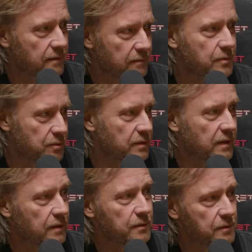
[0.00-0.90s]
We should
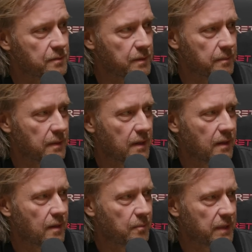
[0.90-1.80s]
allow you to swim.
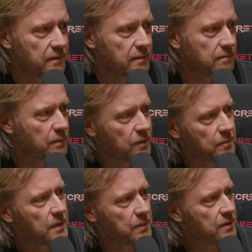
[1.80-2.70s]
But
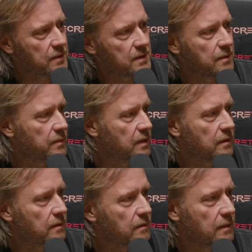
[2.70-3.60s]
maybe there is something
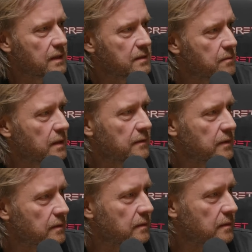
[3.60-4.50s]
less
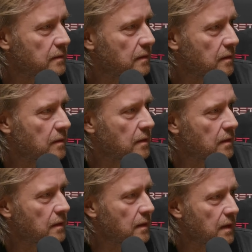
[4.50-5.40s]
relevant
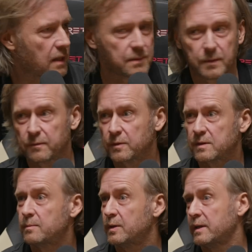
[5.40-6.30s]
aspect, for
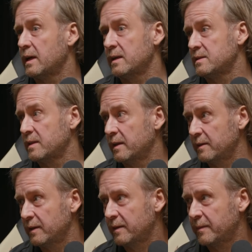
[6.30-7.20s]
example, like ice
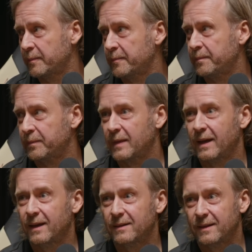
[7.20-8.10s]
skating,
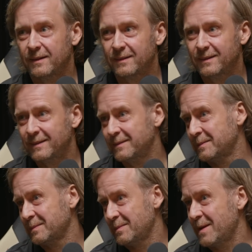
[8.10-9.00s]
and then
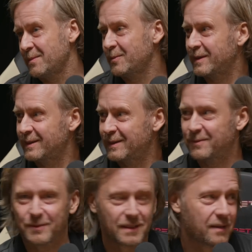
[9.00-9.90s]
maybe we can
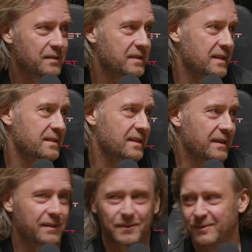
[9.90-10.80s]
live without this ice
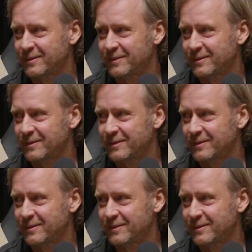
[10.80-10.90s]
skating,